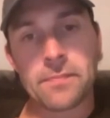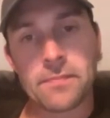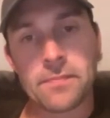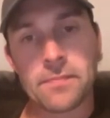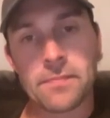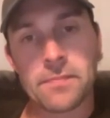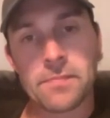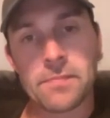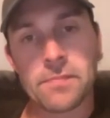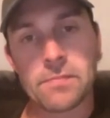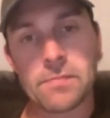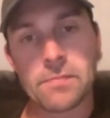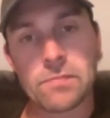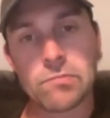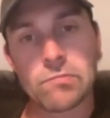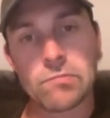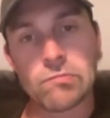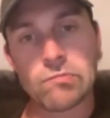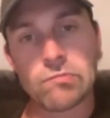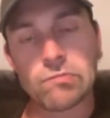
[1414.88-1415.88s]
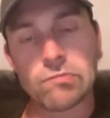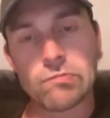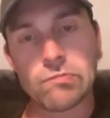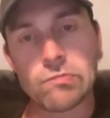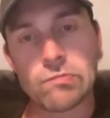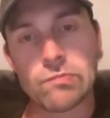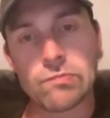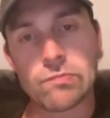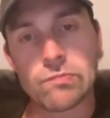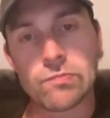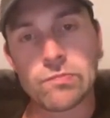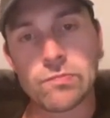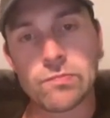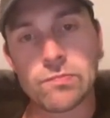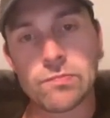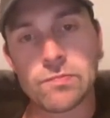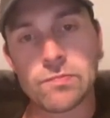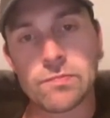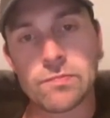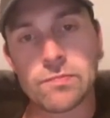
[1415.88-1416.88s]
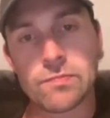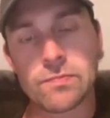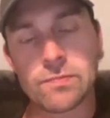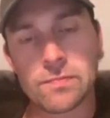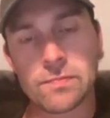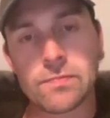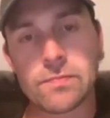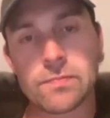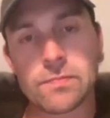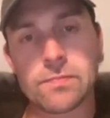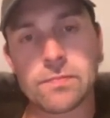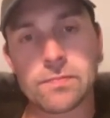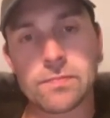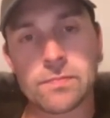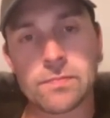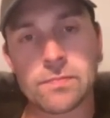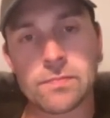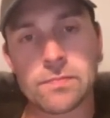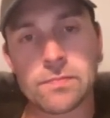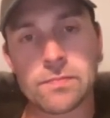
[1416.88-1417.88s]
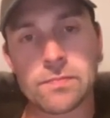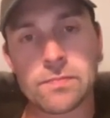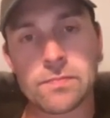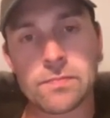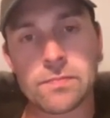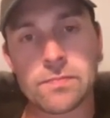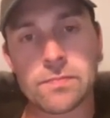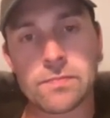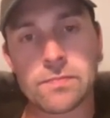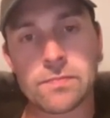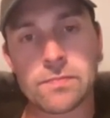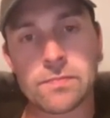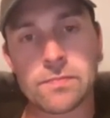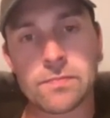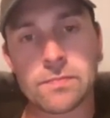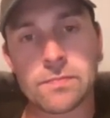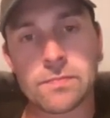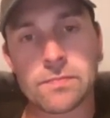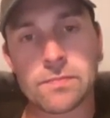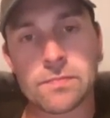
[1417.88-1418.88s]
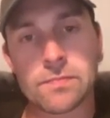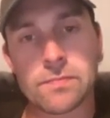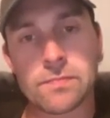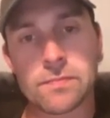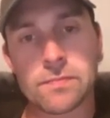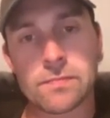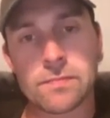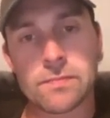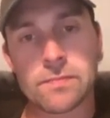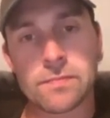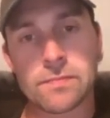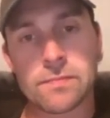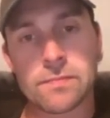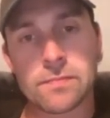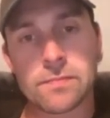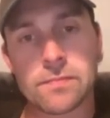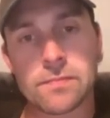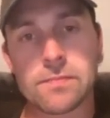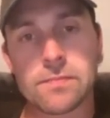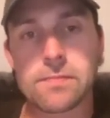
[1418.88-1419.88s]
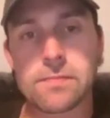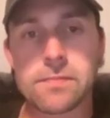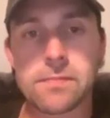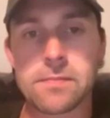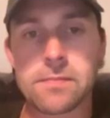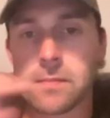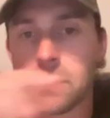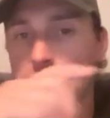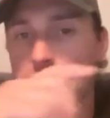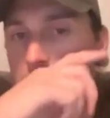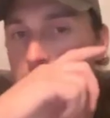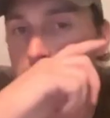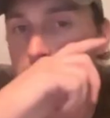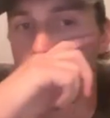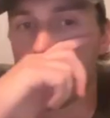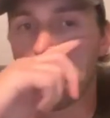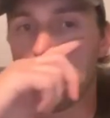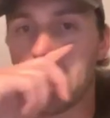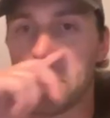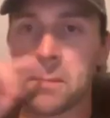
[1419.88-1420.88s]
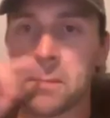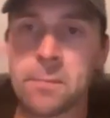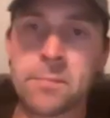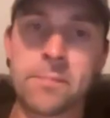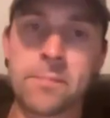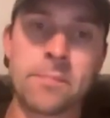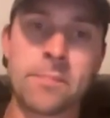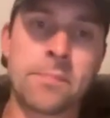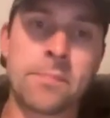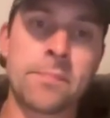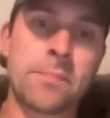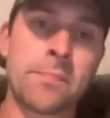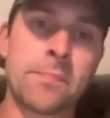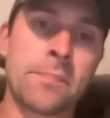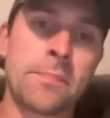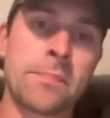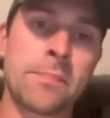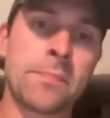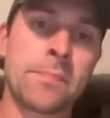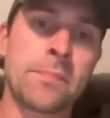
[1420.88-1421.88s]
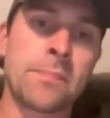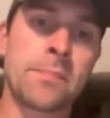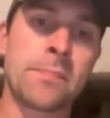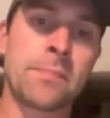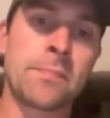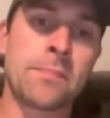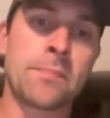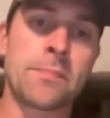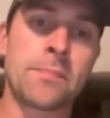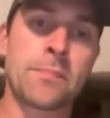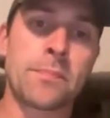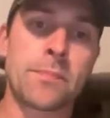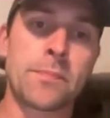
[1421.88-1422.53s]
[no speech]